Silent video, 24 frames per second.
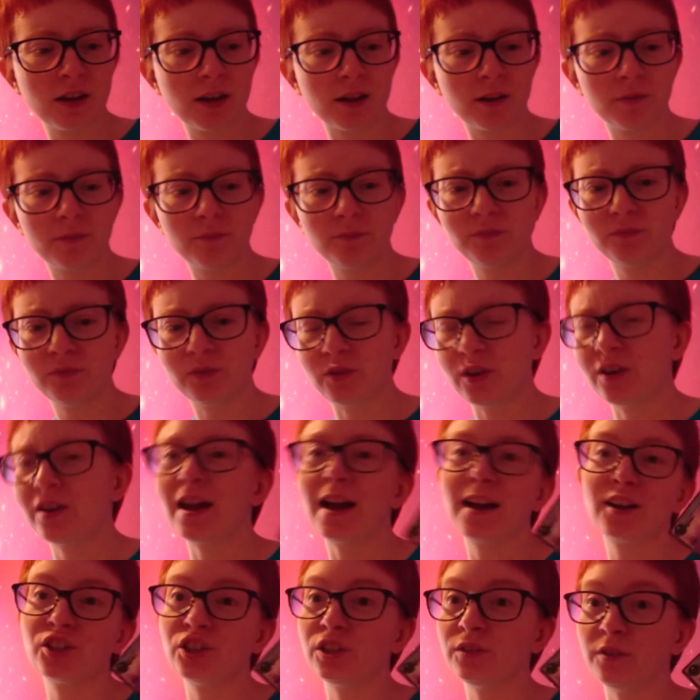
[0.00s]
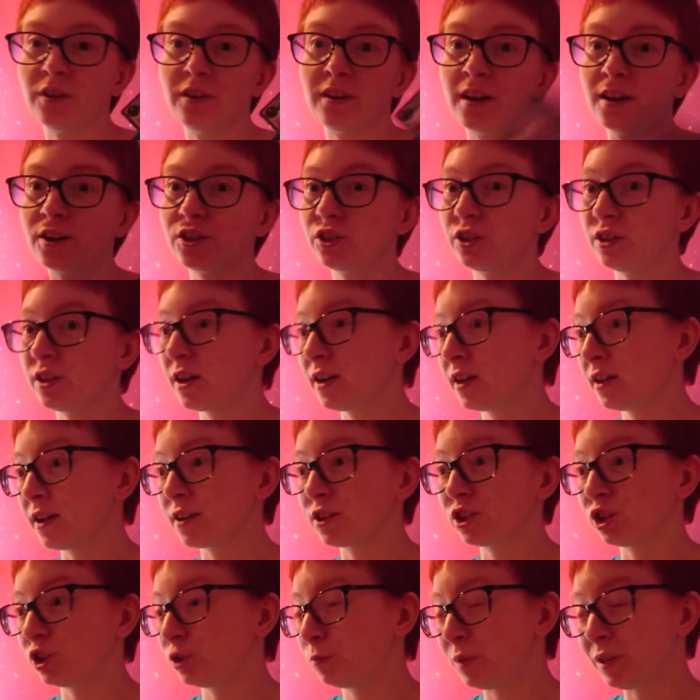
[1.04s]
I can
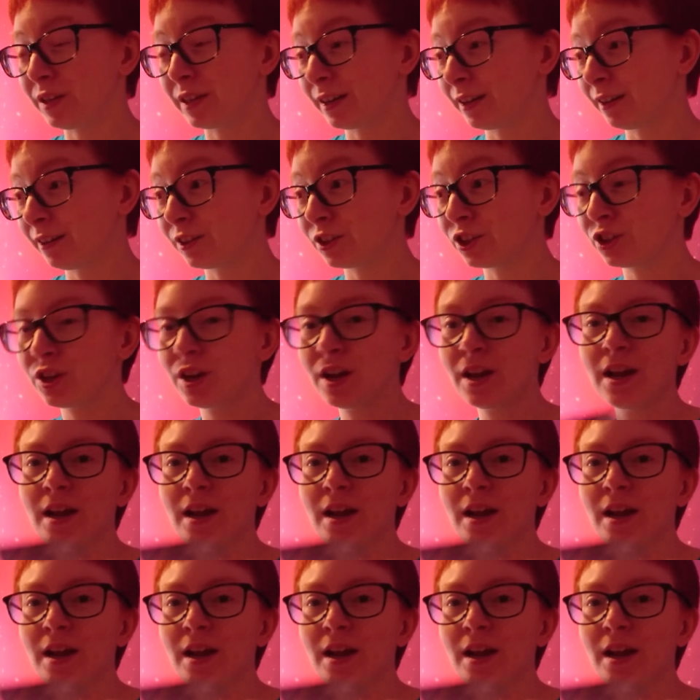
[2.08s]
actually speak English,